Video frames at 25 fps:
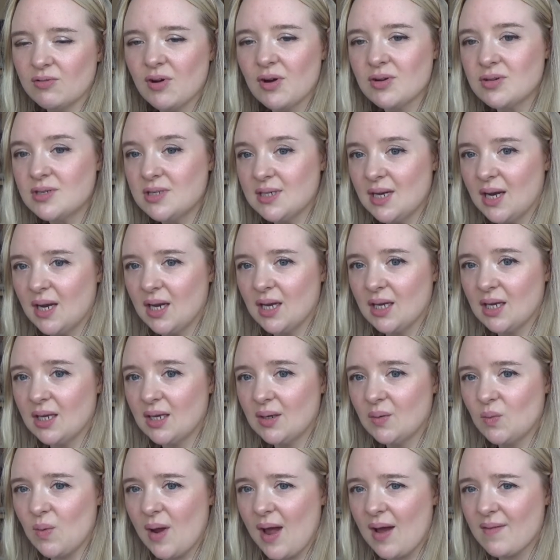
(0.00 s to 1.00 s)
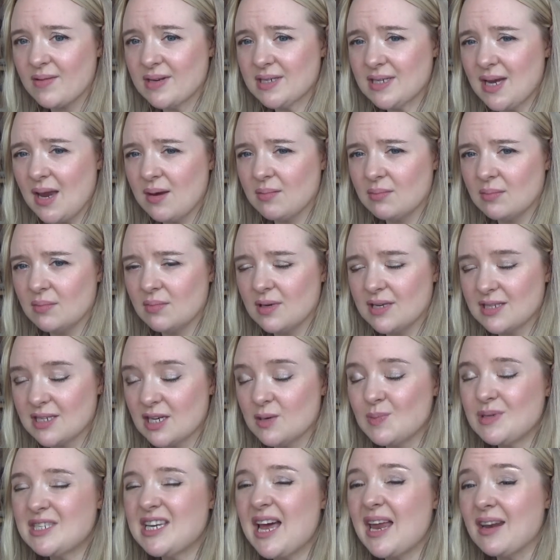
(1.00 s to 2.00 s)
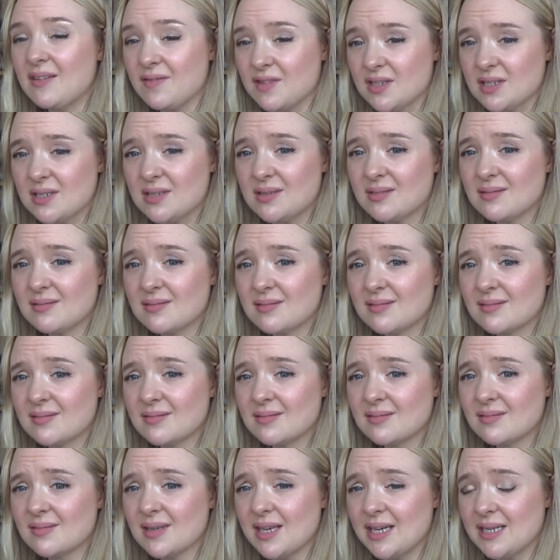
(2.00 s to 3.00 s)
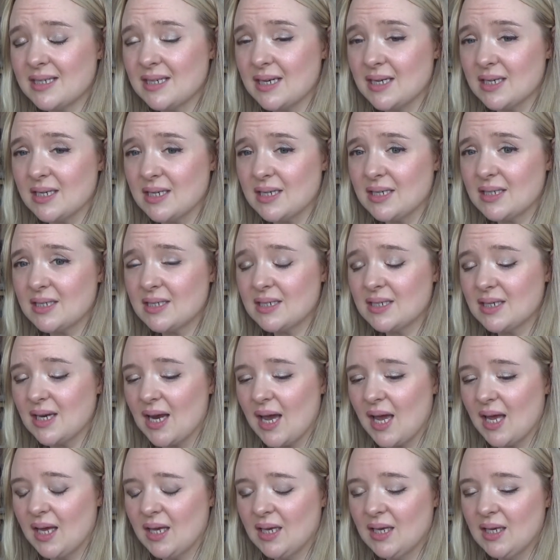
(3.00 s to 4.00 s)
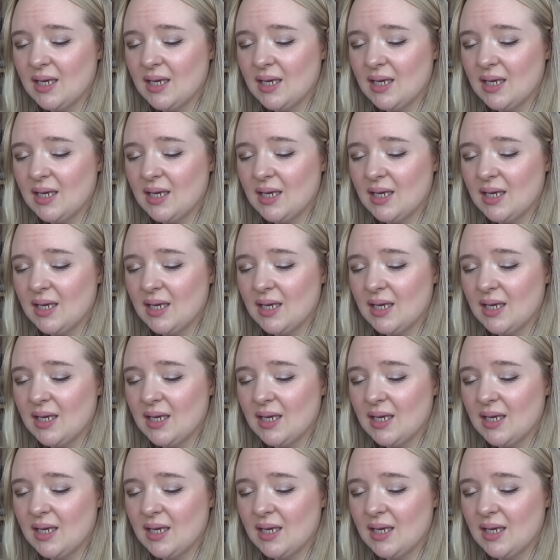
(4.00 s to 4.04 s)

roast dinner. We're having 10, there's going to be 10 of us at dinner today.